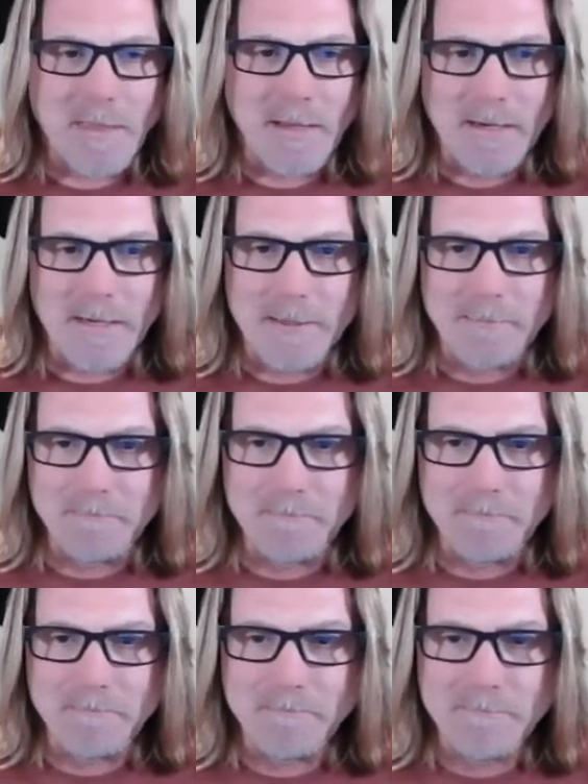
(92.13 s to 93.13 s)

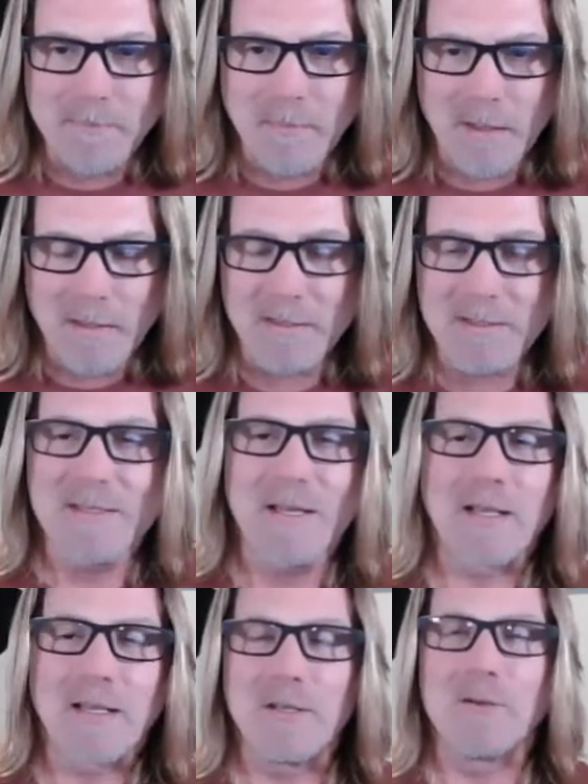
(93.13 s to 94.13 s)
um, let's
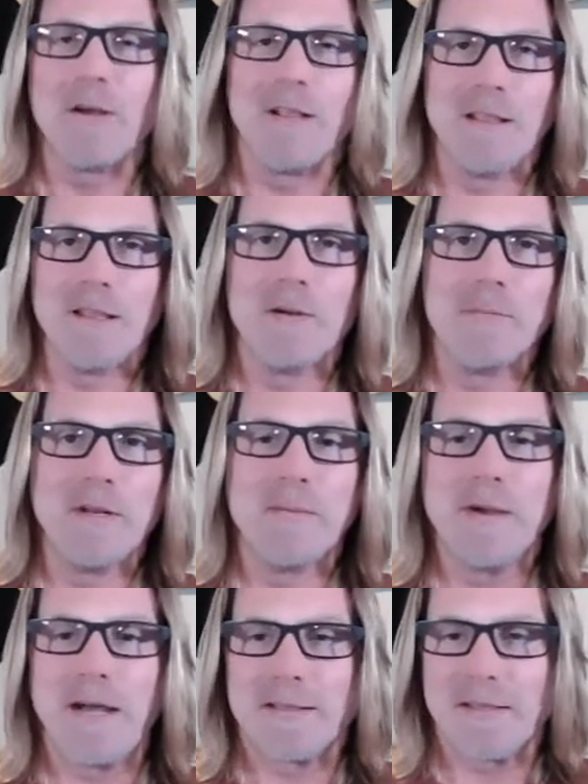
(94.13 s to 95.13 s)
tell you a little bit
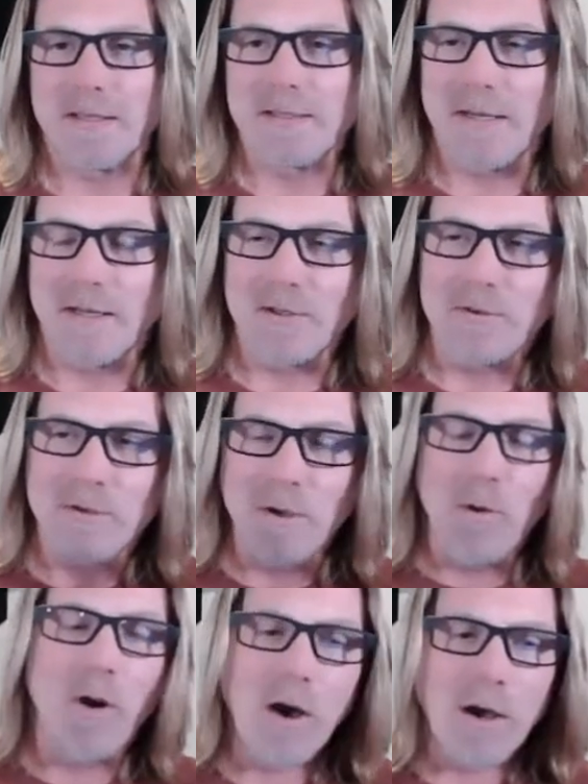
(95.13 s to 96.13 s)
about this. Now, you can
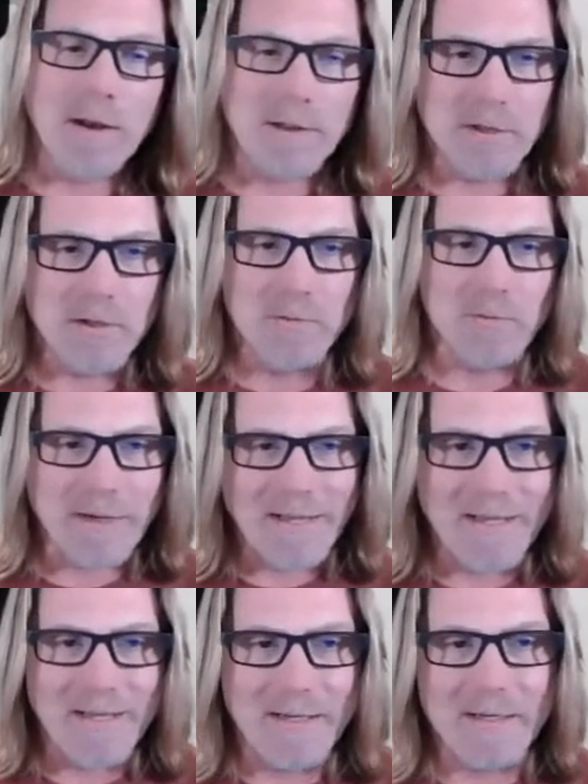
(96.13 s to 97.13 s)
go on and you can
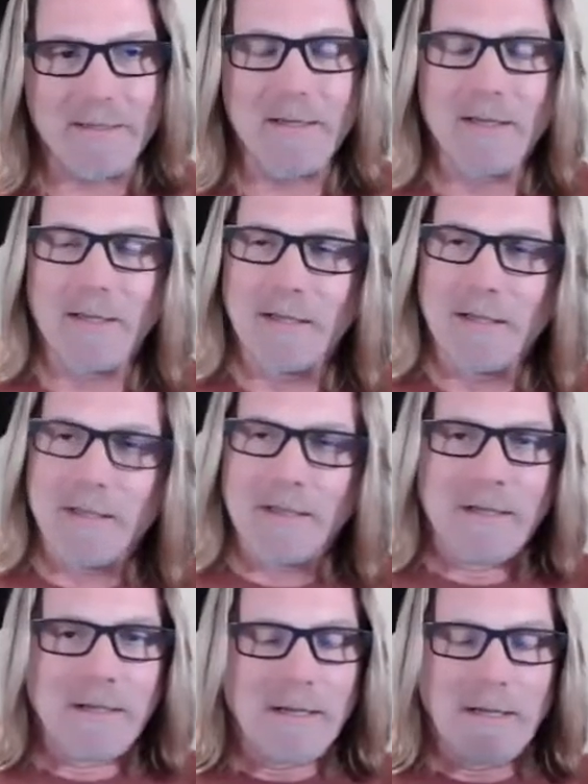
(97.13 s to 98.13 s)
read and
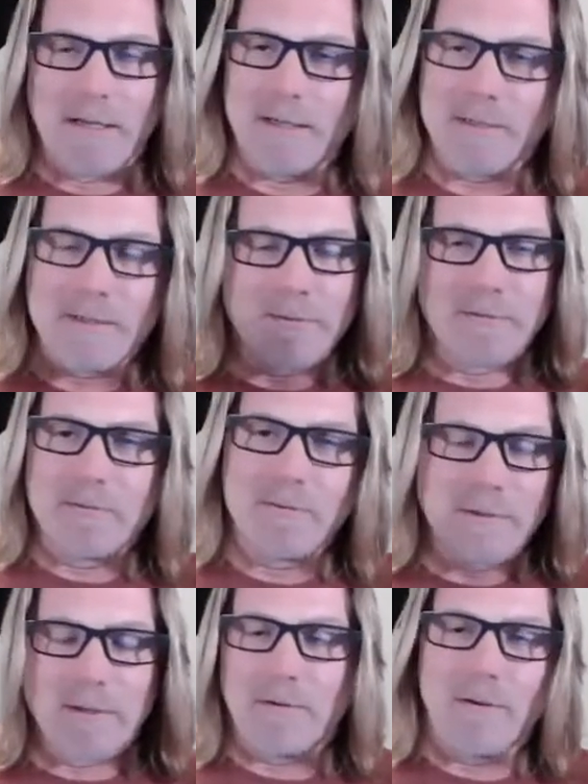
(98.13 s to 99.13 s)

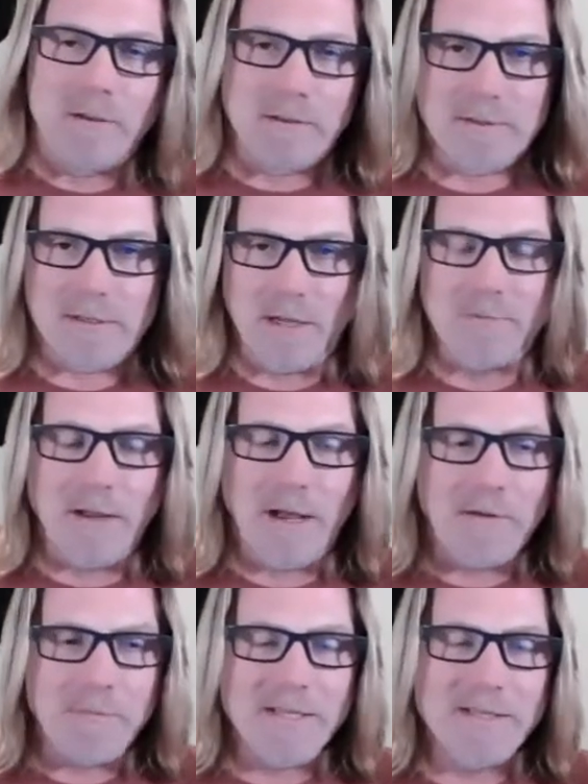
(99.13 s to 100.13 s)
all the stuff.
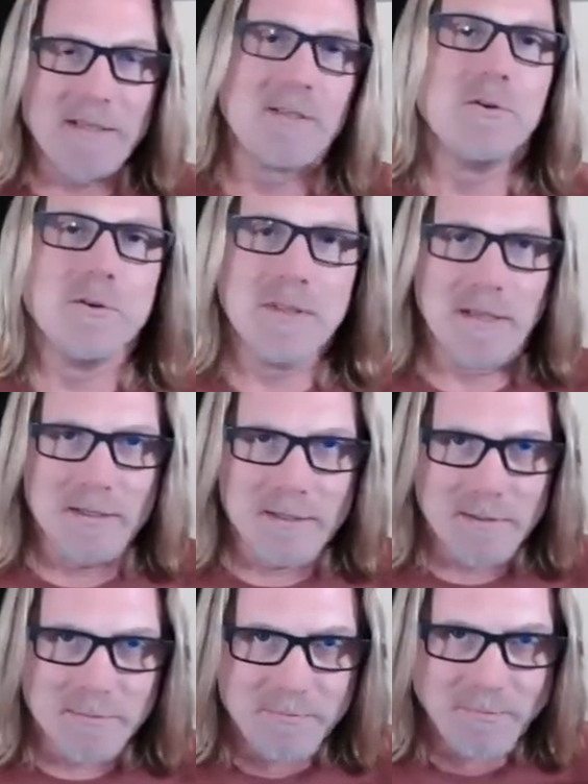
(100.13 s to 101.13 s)
Now, I've been to 2 of these,